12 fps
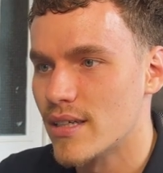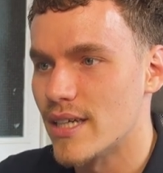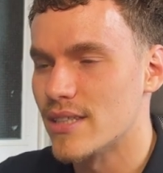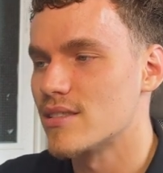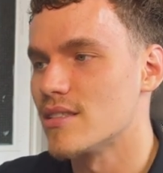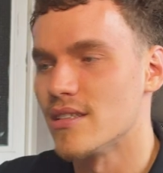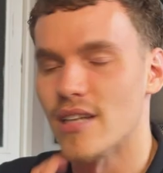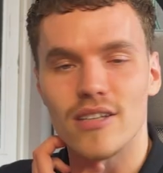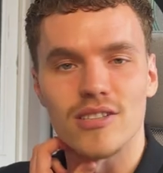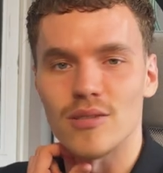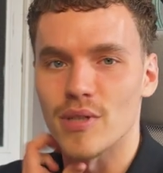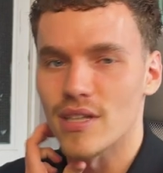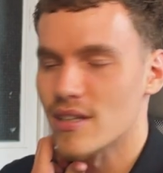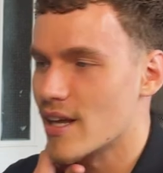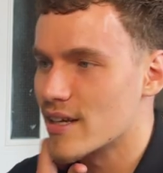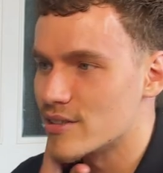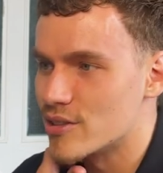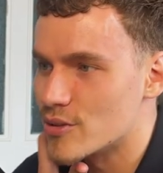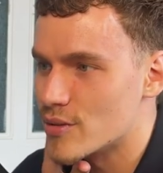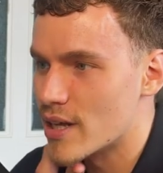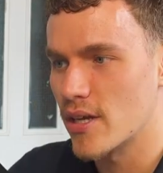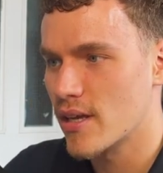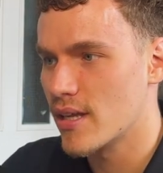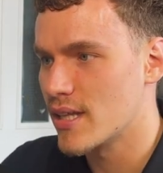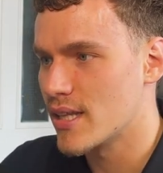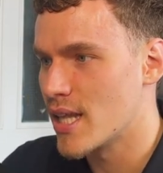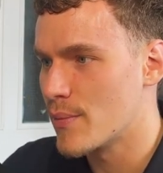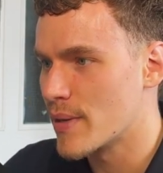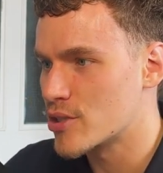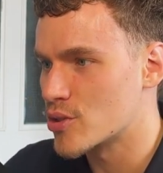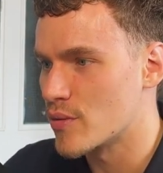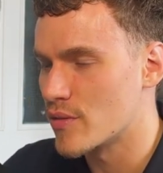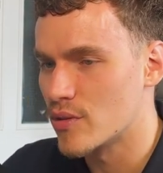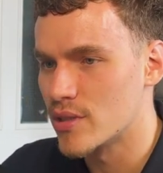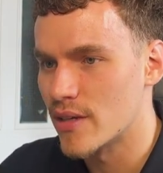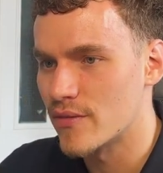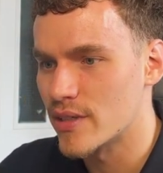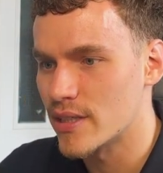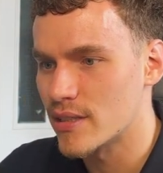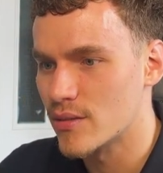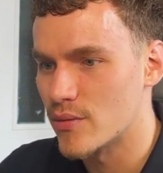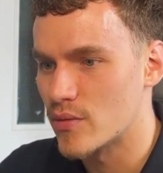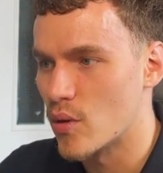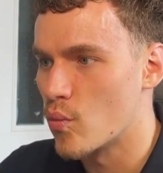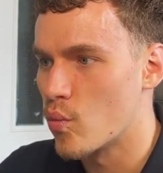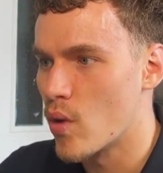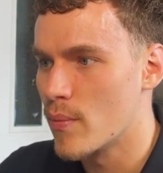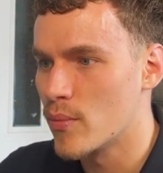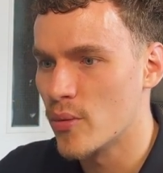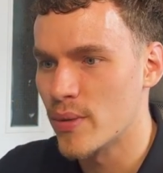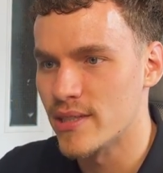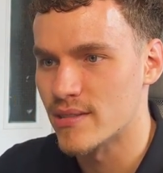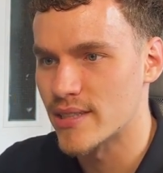It's nuts to me that that can do that. Let me make sure we've got nothing. We've got one more piece of